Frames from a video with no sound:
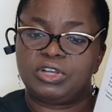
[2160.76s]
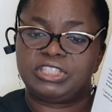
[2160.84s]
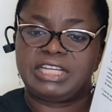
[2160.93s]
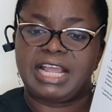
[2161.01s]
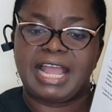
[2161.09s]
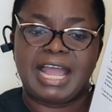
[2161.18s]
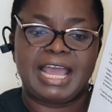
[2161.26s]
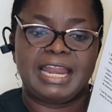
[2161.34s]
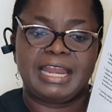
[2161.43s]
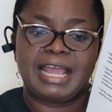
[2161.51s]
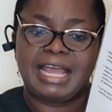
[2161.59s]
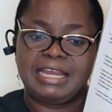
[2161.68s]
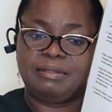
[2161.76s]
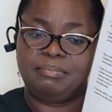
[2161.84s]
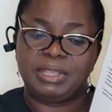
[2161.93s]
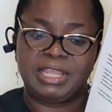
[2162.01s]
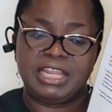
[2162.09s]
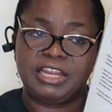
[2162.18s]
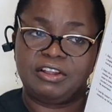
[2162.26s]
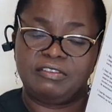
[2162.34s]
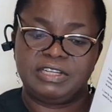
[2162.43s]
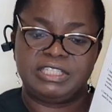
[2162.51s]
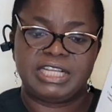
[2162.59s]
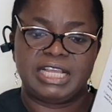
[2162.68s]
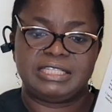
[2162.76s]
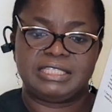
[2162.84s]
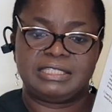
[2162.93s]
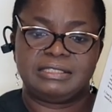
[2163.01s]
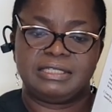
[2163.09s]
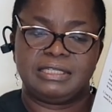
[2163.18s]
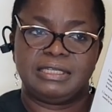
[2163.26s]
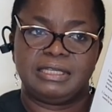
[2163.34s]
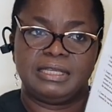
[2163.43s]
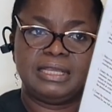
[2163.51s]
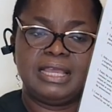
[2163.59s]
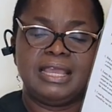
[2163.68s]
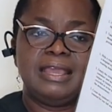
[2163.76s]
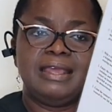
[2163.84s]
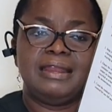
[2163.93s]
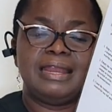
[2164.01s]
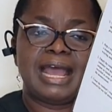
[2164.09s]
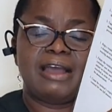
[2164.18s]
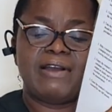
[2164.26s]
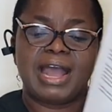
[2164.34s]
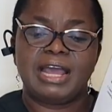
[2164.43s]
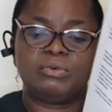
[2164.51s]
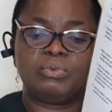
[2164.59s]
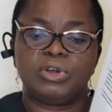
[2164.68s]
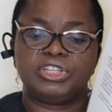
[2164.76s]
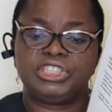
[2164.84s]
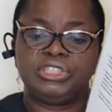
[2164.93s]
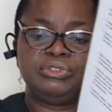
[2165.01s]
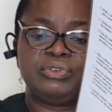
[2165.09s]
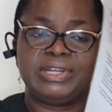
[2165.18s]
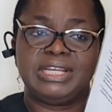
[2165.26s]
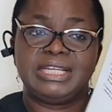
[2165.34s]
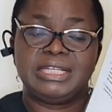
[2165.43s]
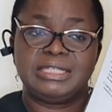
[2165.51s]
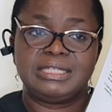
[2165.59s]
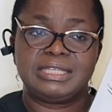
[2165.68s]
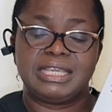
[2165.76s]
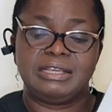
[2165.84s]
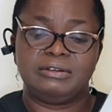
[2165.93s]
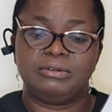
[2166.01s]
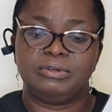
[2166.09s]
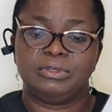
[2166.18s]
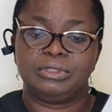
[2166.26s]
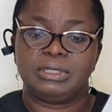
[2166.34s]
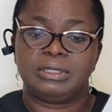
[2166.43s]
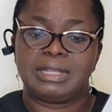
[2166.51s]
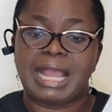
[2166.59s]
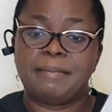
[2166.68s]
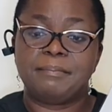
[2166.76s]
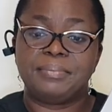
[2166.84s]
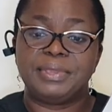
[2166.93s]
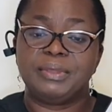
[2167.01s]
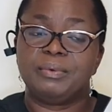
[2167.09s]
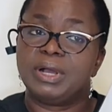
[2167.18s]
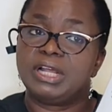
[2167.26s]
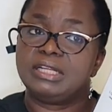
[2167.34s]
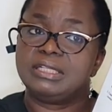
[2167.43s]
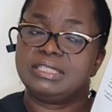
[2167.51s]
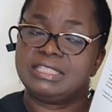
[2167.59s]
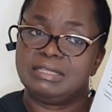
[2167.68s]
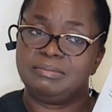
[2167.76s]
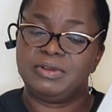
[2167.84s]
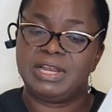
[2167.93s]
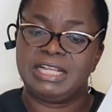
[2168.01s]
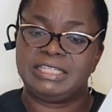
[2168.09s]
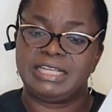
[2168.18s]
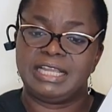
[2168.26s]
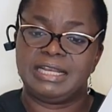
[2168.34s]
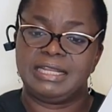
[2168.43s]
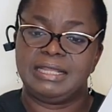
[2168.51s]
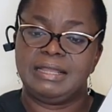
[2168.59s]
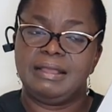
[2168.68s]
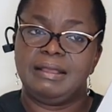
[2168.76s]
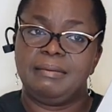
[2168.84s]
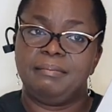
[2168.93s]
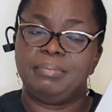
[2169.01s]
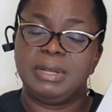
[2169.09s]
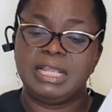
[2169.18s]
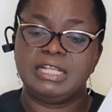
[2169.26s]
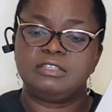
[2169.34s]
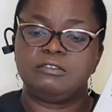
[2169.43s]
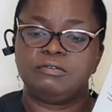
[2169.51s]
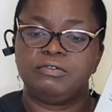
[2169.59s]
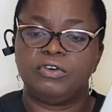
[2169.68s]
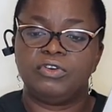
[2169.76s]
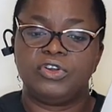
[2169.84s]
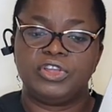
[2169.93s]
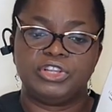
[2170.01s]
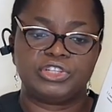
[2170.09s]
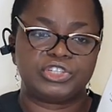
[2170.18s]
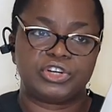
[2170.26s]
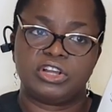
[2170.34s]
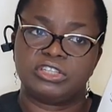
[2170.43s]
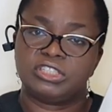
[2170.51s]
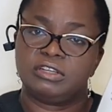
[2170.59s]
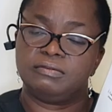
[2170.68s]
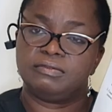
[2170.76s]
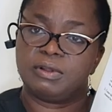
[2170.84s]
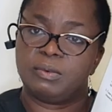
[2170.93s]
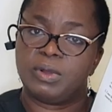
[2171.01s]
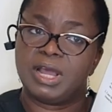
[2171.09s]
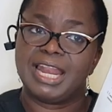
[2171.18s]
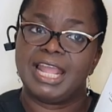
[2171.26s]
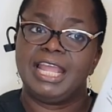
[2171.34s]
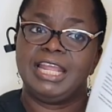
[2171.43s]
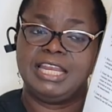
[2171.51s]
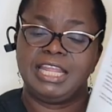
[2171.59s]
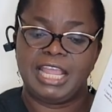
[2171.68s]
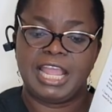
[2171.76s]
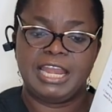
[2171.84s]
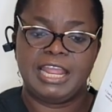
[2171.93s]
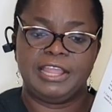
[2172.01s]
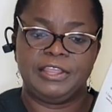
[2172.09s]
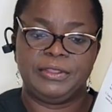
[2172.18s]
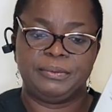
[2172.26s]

your hand at the beginning of the test. Now, hand washing during this skill can be what? Simulated. Please follow instruction from what? The NAE.